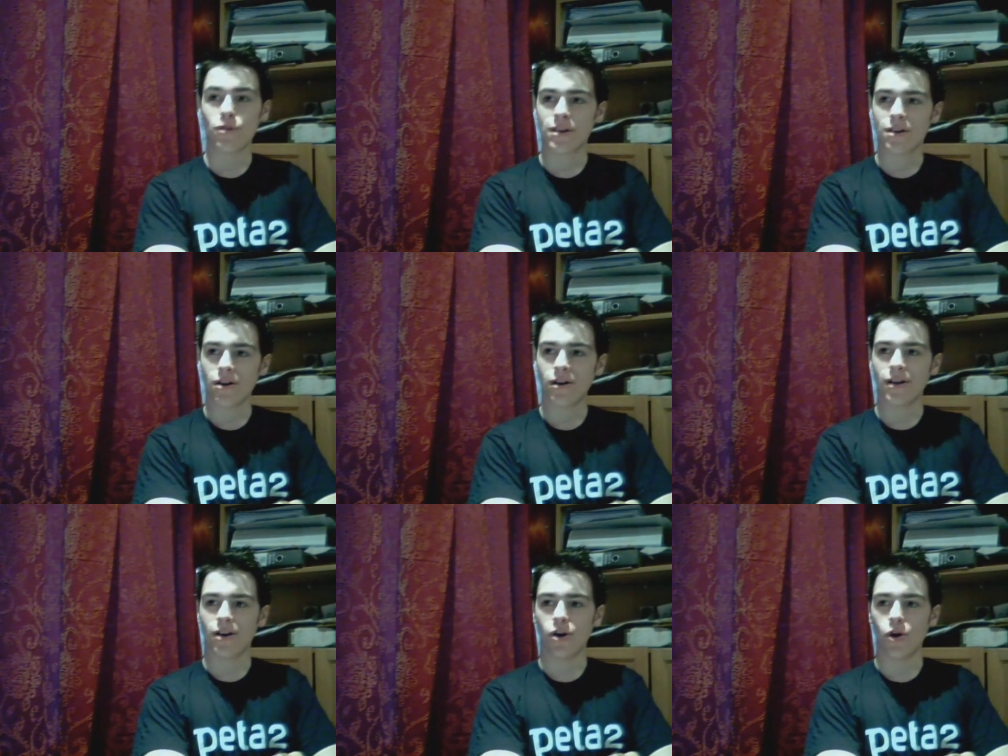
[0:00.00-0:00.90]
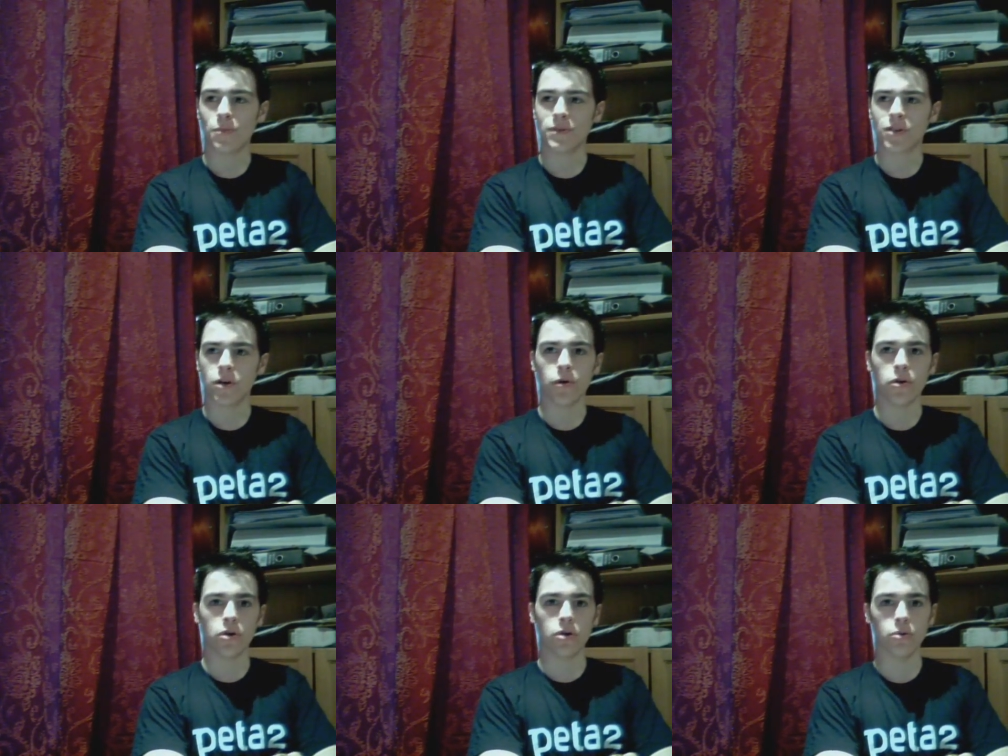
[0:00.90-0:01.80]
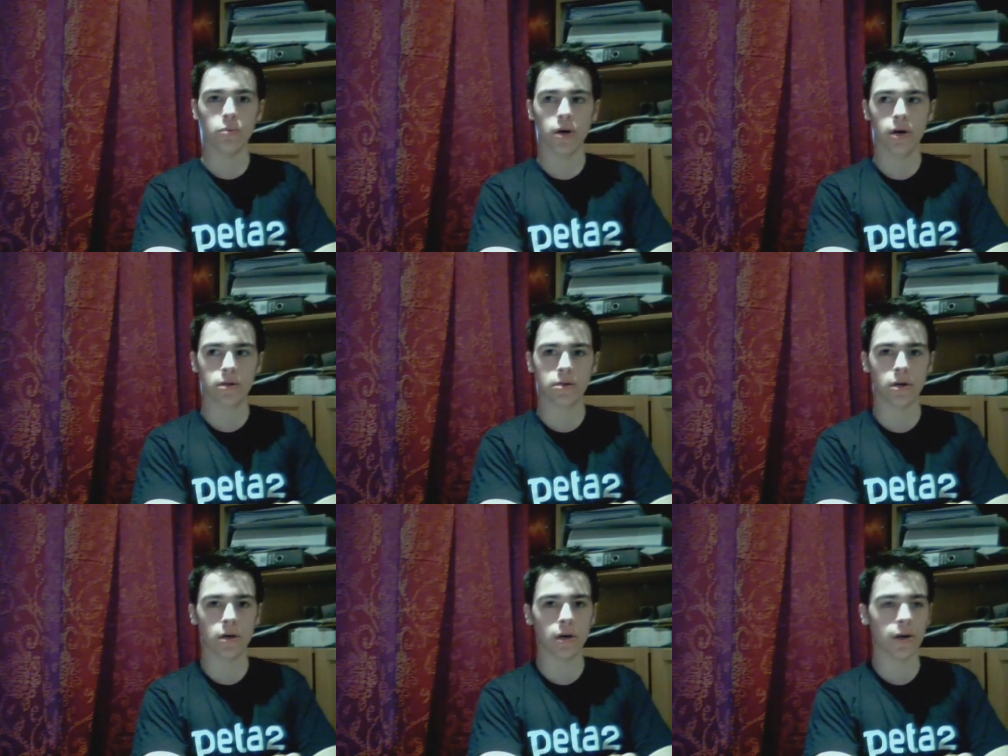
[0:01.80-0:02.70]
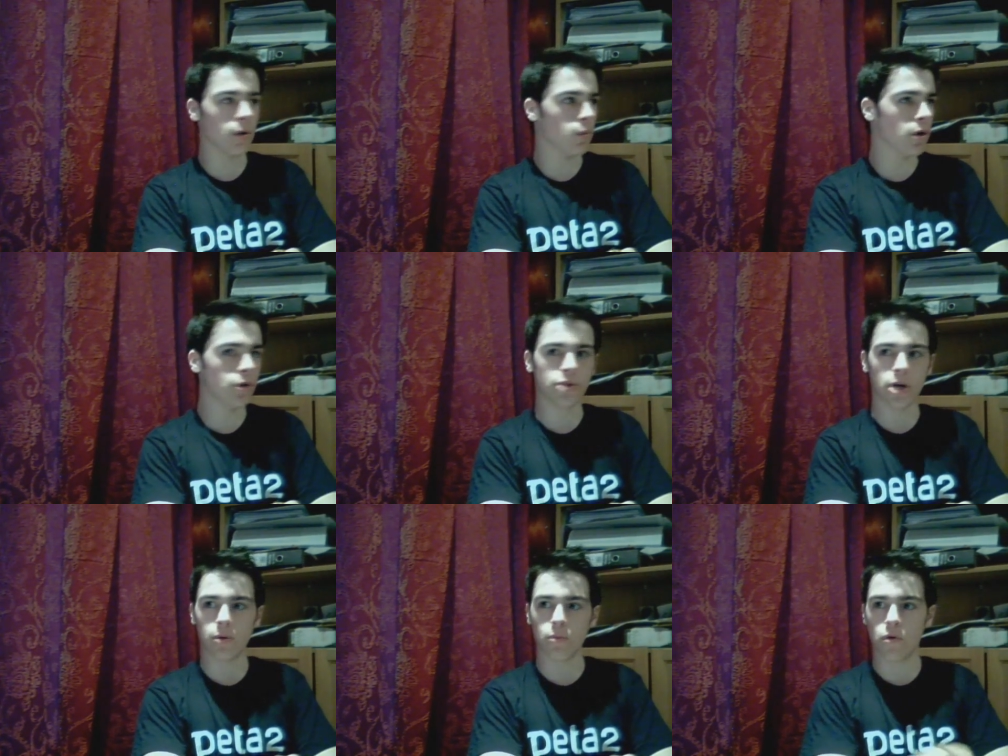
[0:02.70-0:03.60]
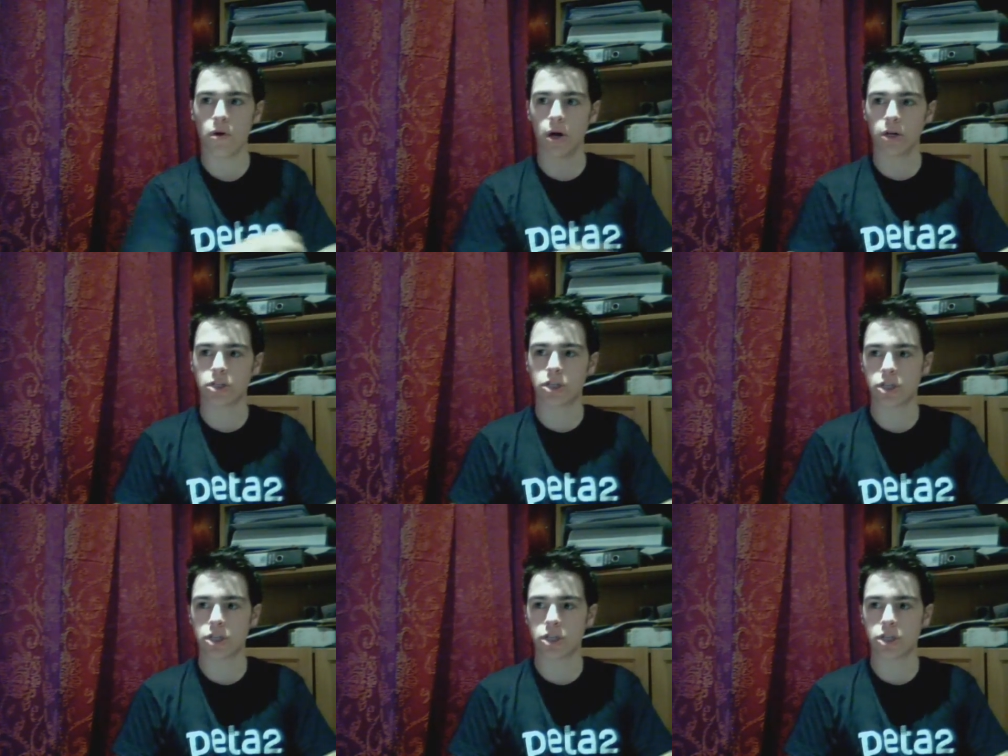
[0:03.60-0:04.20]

guy at home is going, oh my god, I want that watch.